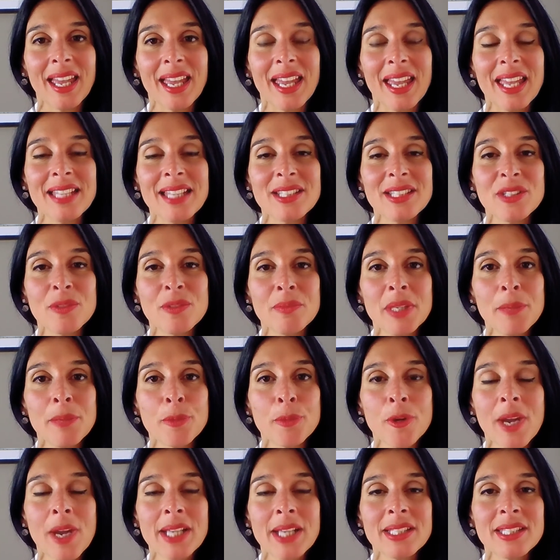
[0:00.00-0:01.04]
And to me,
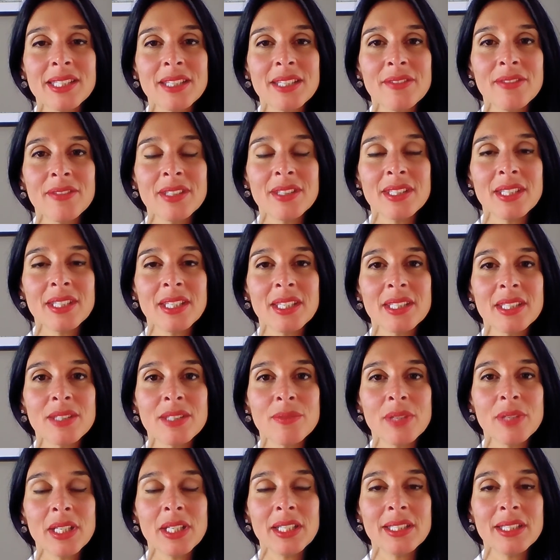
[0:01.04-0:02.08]
proactivity is
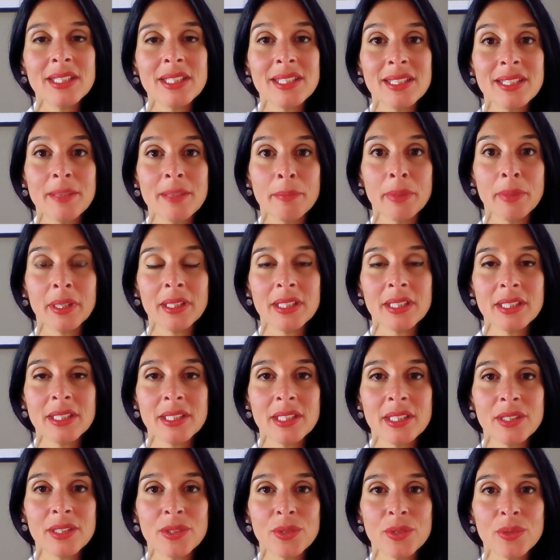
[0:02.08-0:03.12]
really this
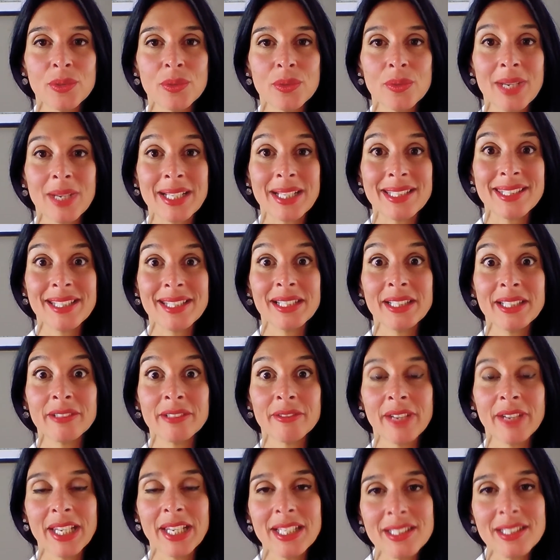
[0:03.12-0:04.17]
ability to
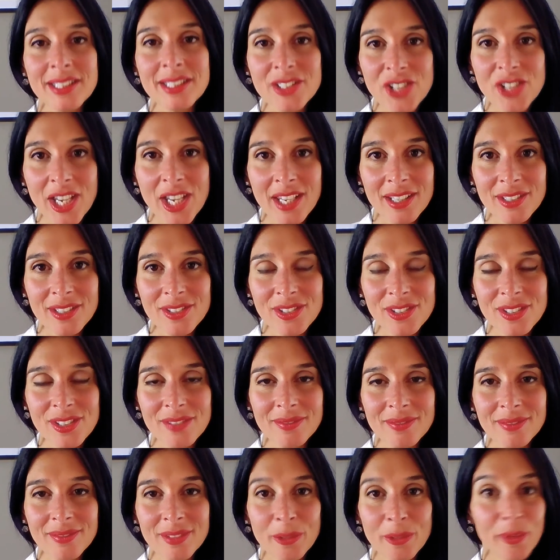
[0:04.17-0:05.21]
accelerate change
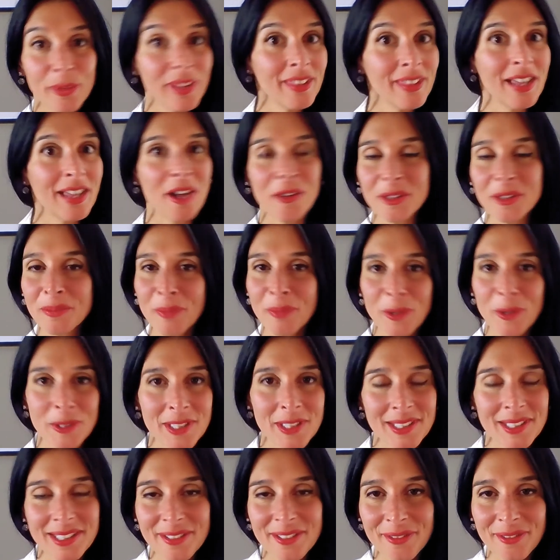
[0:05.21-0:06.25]
without
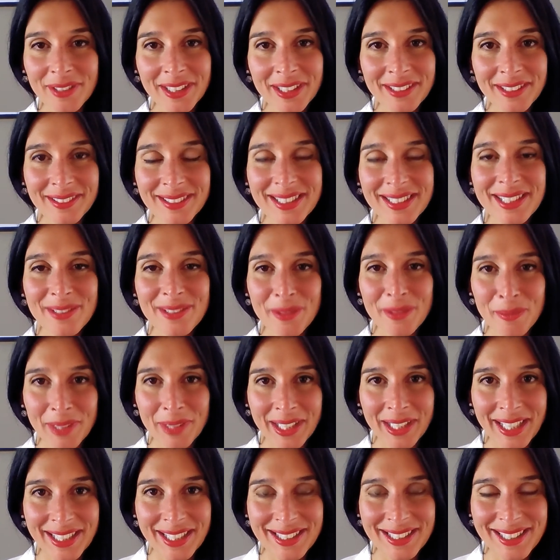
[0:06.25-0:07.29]
positively
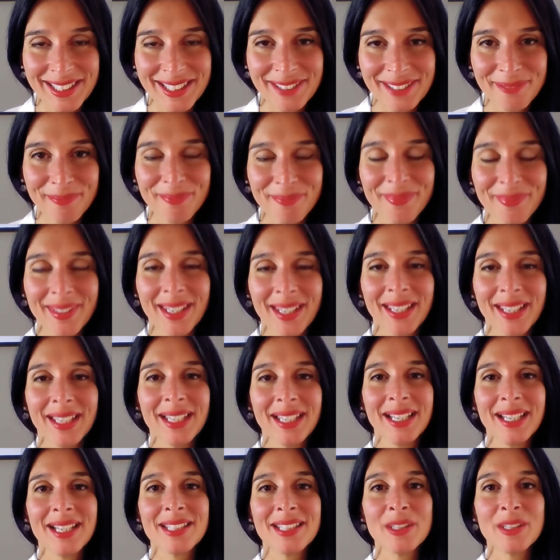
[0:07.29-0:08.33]
discriminating.
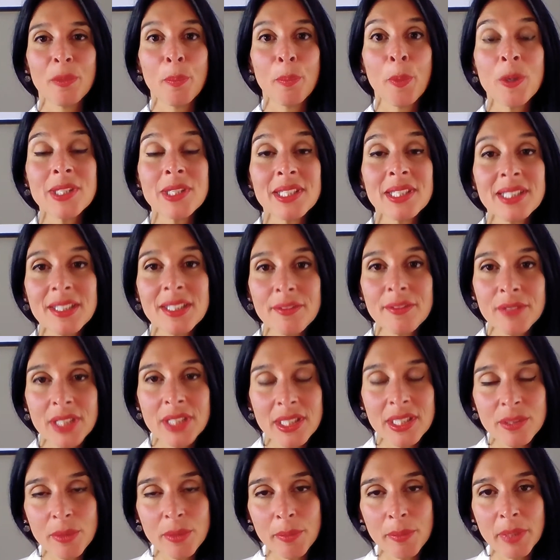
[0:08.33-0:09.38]
So positive
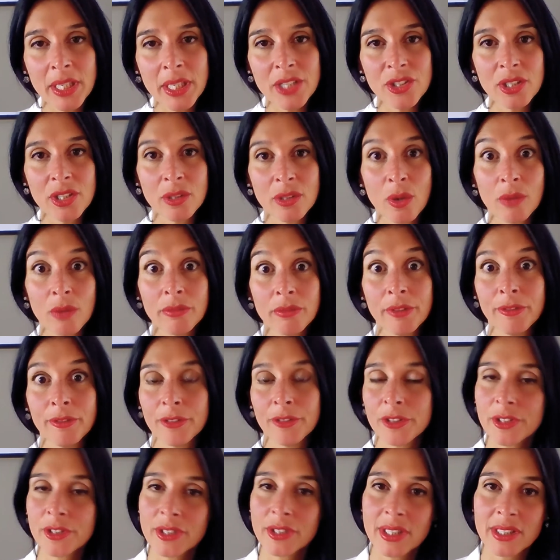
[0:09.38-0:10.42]
discrimination or
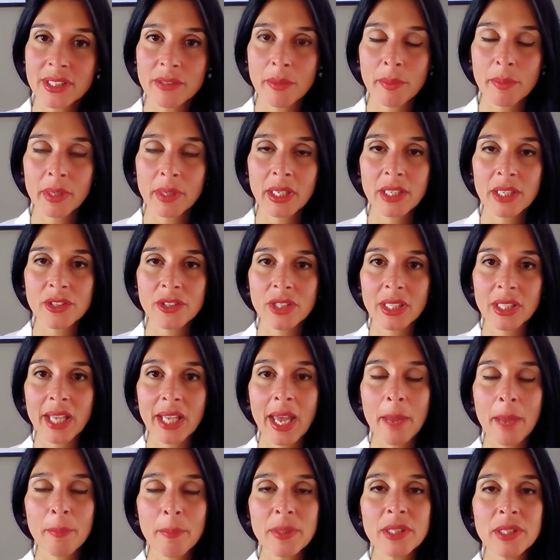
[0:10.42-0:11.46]
reverse discrimination
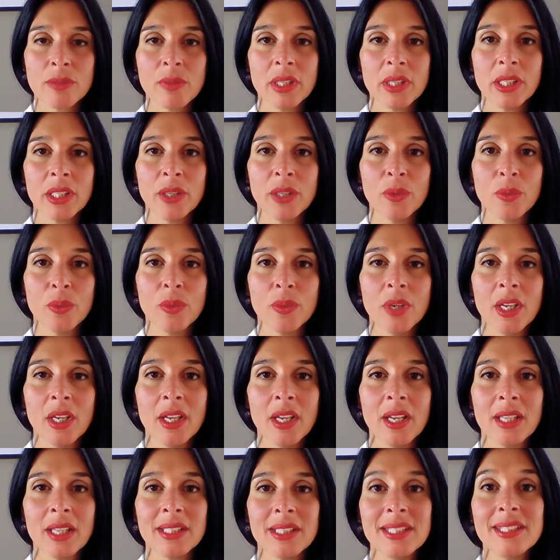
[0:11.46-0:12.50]
happens when you
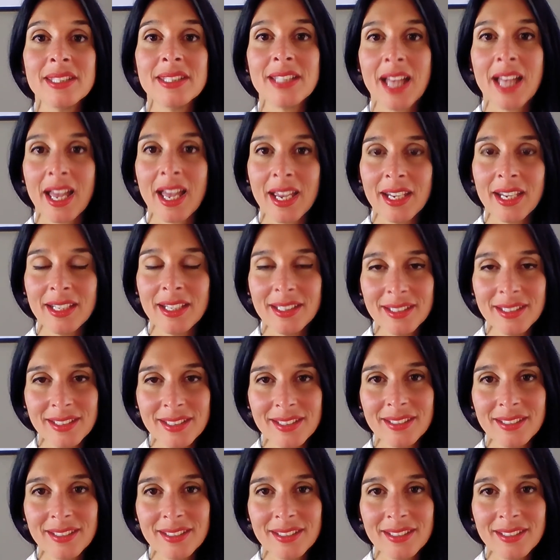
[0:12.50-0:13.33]
decide